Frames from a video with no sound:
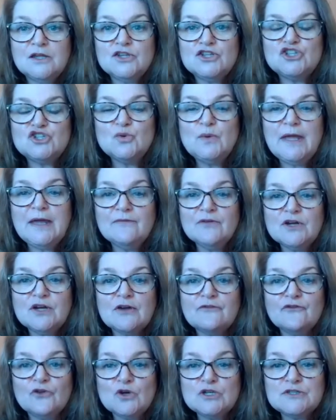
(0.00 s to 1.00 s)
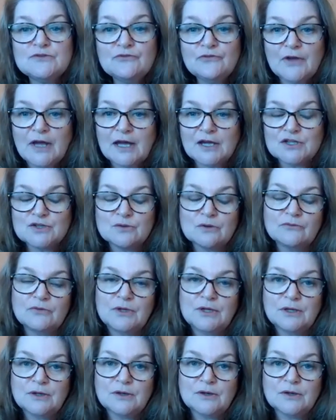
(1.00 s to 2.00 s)
Do we have a conversion factor over
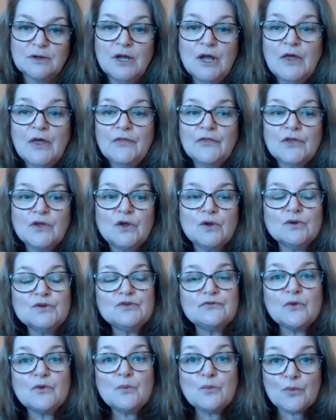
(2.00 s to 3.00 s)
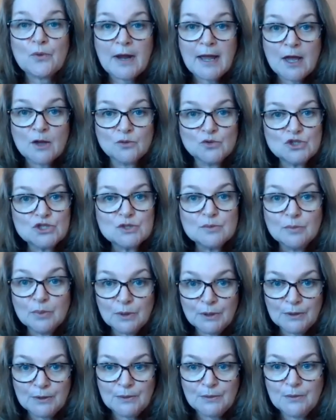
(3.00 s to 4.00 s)
here that goes from brown to
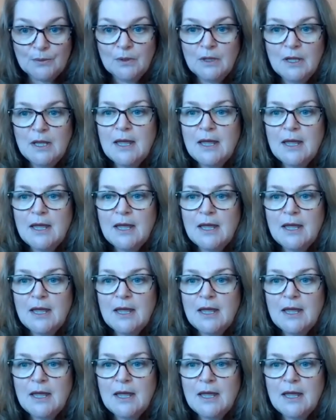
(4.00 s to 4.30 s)
blue?